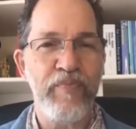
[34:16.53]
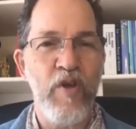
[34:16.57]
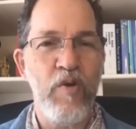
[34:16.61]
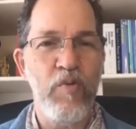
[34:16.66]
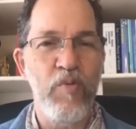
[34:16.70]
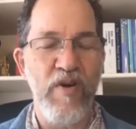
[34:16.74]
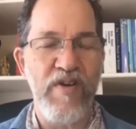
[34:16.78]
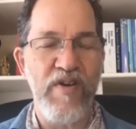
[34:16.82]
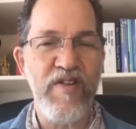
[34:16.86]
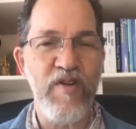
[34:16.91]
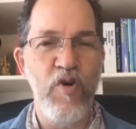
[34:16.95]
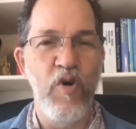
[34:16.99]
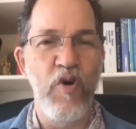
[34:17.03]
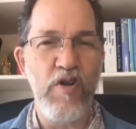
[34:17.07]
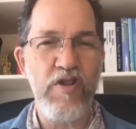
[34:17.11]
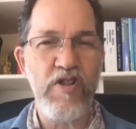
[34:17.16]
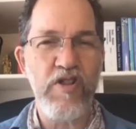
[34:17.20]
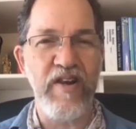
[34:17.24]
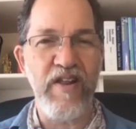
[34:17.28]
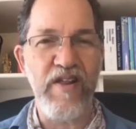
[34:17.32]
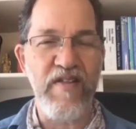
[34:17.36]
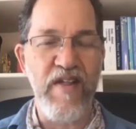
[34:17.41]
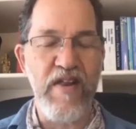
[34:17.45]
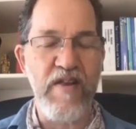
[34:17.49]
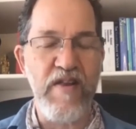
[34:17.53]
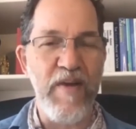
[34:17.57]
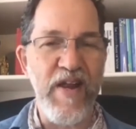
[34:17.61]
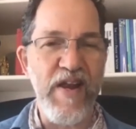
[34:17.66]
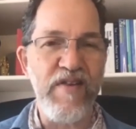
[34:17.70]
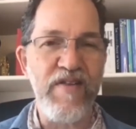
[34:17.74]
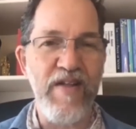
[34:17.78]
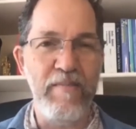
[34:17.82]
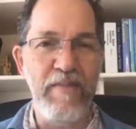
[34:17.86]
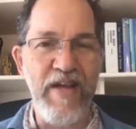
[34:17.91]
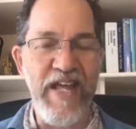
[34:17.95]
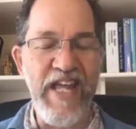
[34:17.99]
What's caused it is there's been
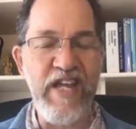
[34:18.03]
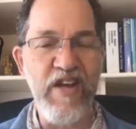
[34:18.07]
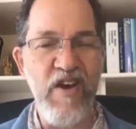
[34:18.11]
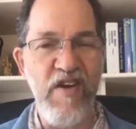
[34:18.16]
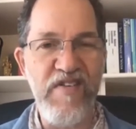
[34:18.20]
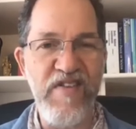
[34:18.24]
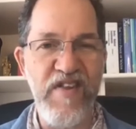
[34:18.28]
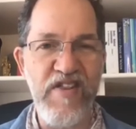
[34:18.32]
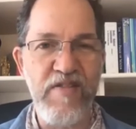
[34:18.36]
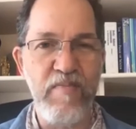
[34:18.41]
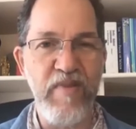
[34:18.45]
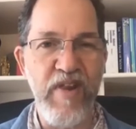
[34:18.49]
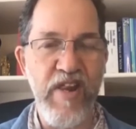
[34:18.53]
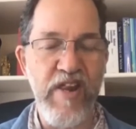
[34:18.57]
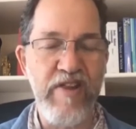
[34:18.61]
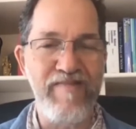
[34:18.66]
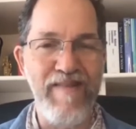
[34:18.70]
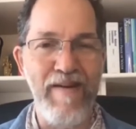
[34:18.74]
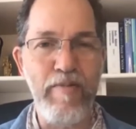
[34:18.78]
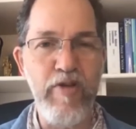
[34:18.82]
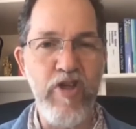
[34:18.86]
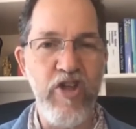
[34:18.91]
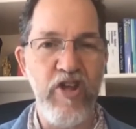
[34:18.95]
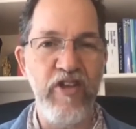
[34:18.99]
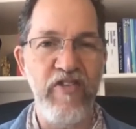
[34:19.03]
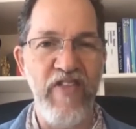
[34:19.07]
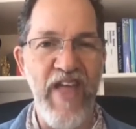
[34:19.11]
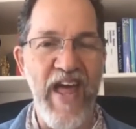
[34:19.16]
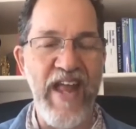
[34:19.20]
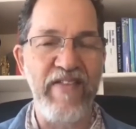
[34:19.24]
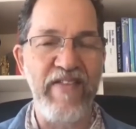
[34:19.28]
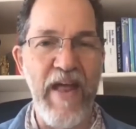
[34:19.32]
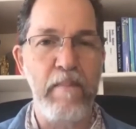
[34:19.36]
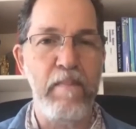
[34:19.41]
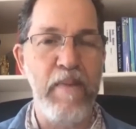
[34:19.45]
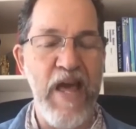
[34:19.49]
some ecosystem disruption, and
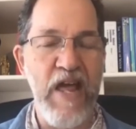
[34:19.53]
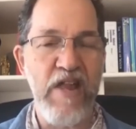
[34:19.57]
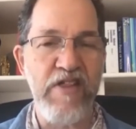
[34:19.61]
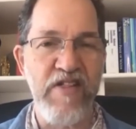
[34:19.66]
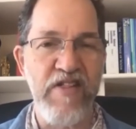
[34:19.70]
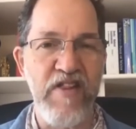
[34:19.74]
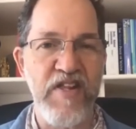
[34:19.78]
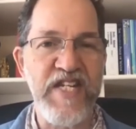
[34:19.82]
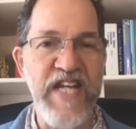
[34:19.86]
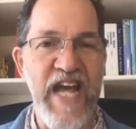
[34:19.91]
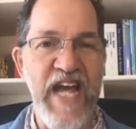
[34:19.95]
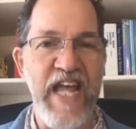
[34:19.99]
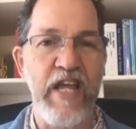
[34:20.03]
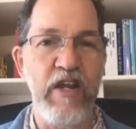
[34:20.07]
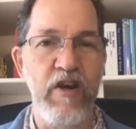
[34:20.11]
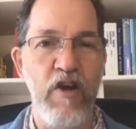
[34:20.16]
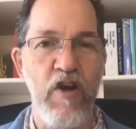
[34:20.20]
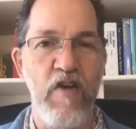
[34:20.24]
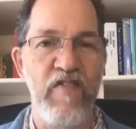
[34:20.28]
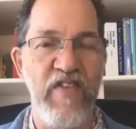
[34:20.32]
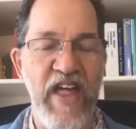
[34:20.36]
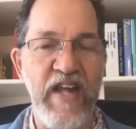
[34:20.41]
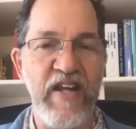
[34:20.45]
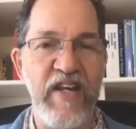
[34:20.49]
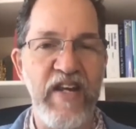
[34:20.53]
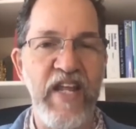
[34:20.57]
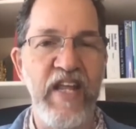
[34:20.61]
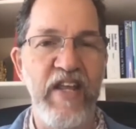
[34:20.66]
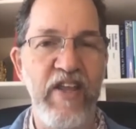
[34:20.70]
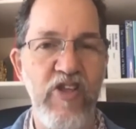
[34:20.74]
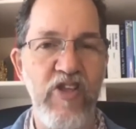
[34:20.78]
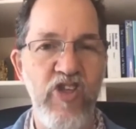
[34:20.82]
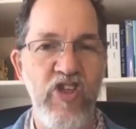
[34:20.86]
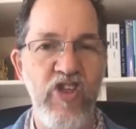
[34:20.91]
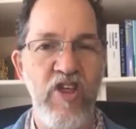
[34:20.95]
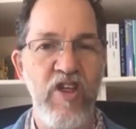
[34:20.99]
that pest has taken over that
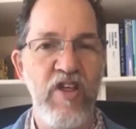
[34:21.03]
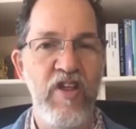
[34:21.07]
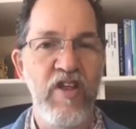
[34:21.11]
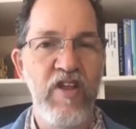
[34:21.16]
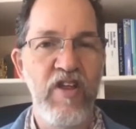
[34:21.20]
niche.